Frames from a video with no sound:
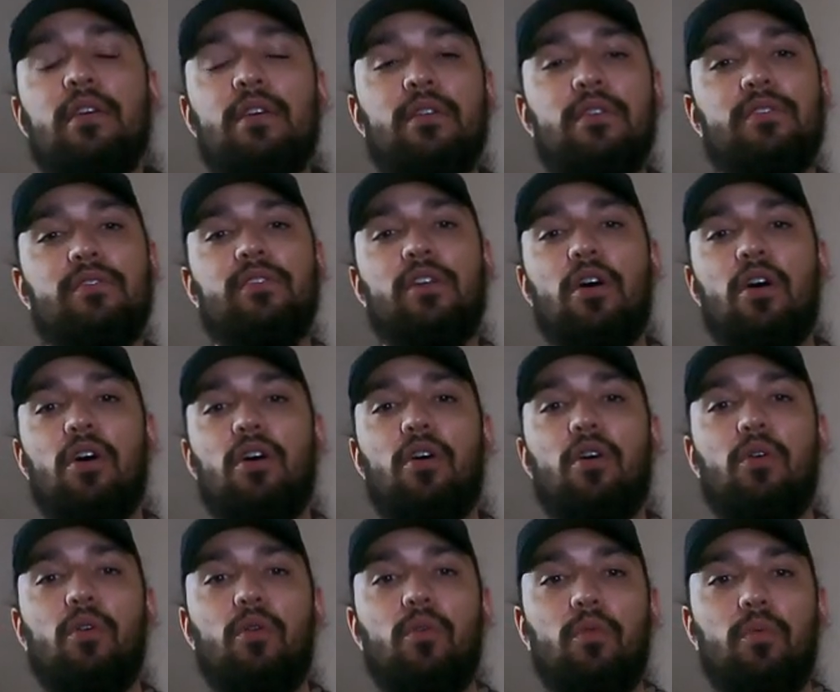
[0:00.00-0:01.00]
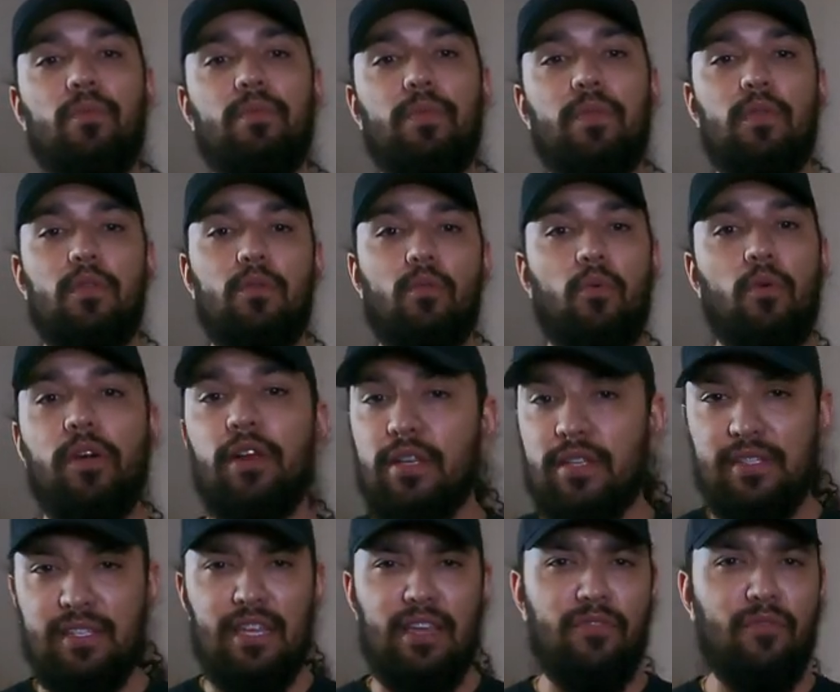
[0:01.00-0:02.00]
So we're gonna
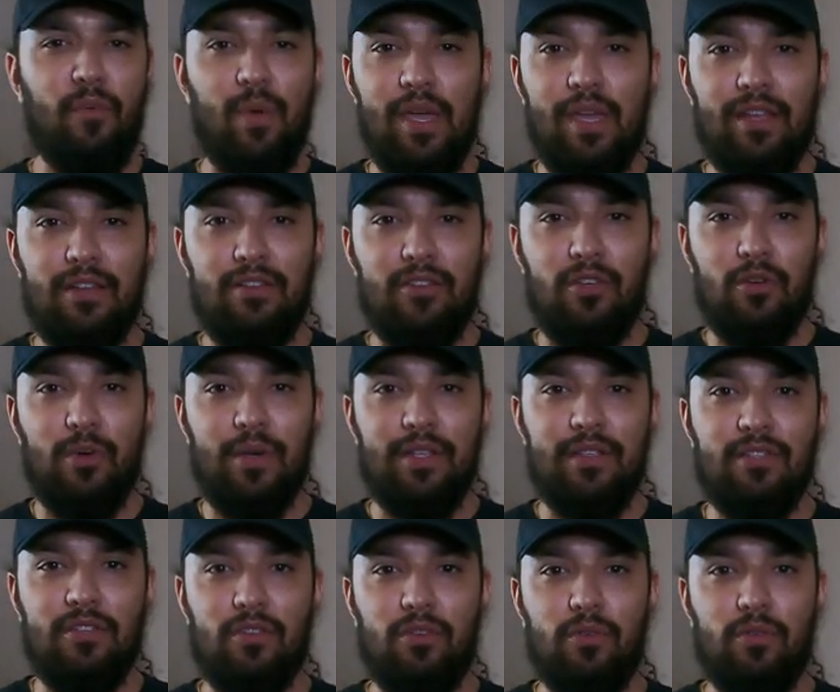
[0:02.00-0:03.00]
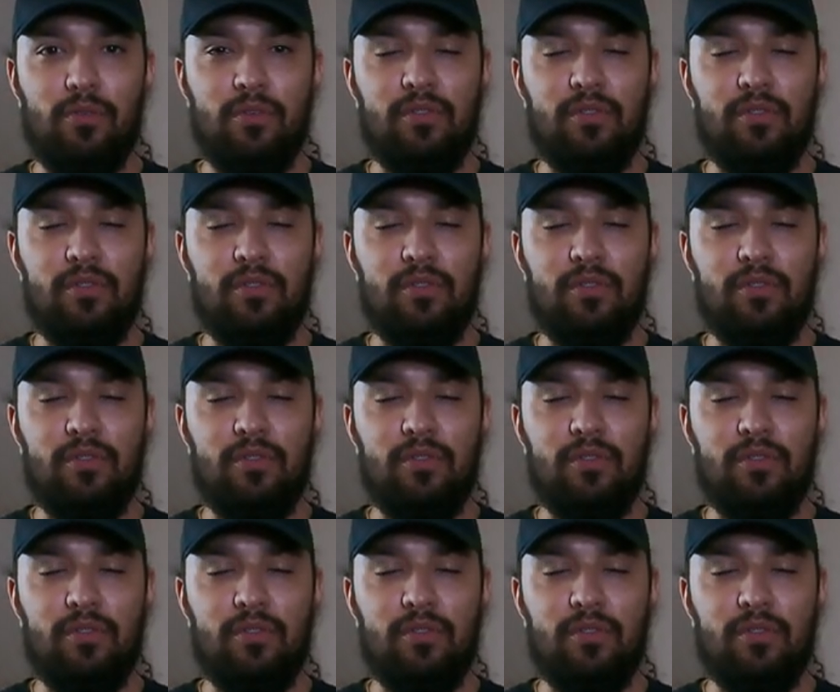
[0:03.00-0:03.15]
see if we can do it too.